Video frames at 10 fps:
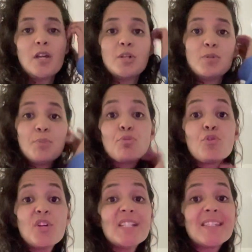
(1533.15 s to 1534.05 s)

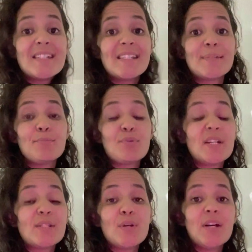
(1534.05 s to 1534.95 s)
Egyptian priestess and
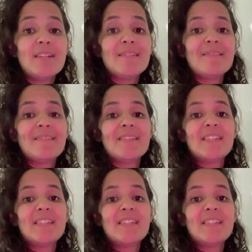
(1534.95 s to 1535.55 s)
priesthood